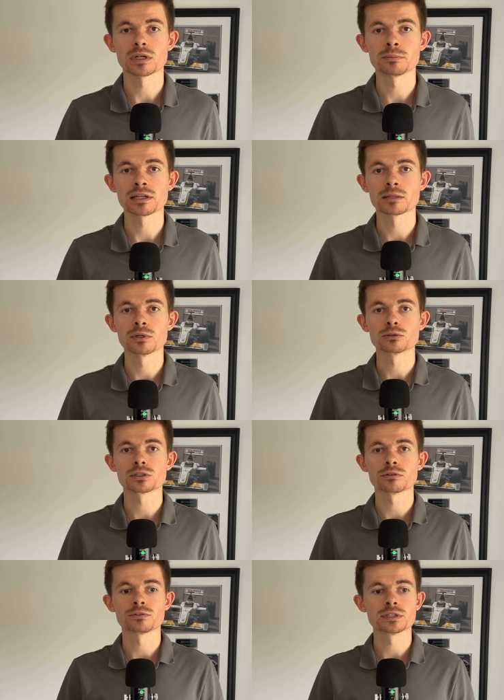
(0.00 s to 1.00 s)
and make the
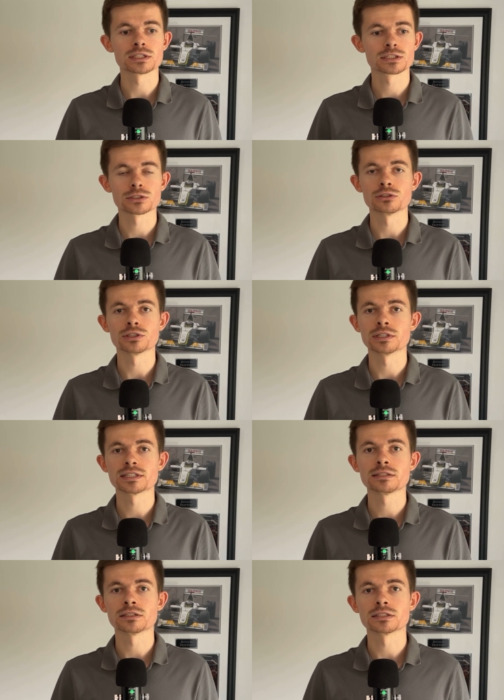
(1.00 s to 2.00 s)
most of this surge in
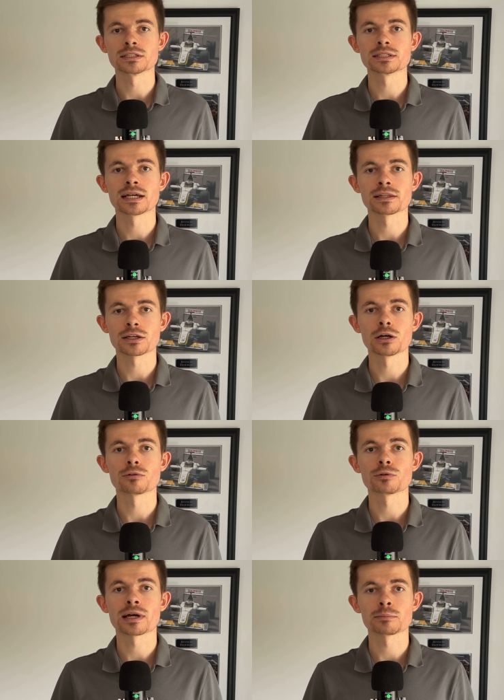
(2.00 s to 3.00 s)
attendances and the
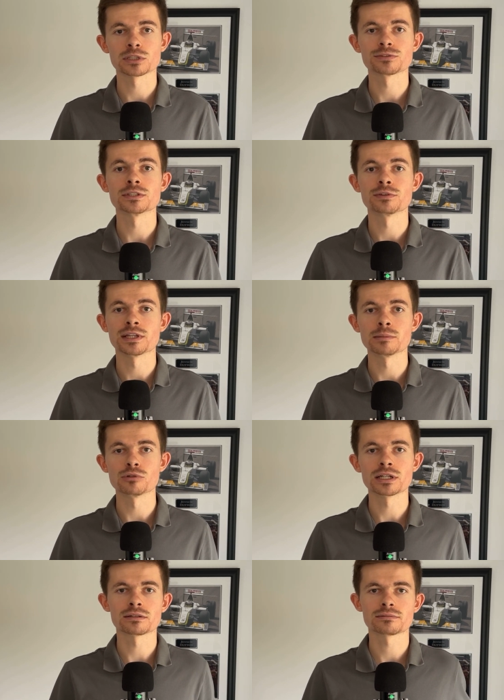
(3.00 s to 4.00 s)
carnival atmosphere that they
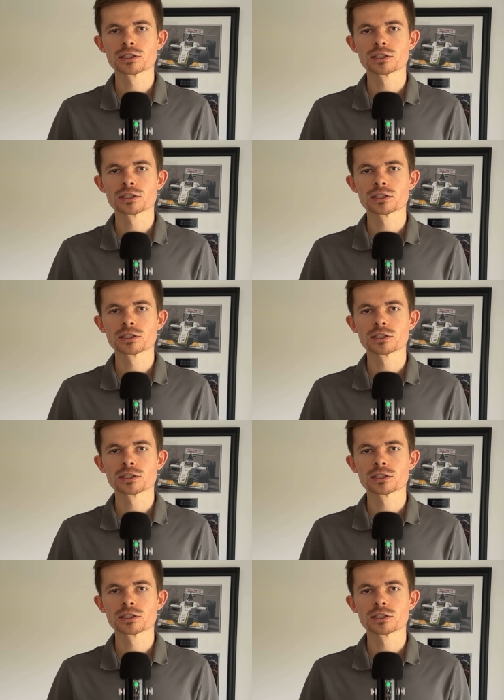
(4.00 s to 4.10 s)
bring.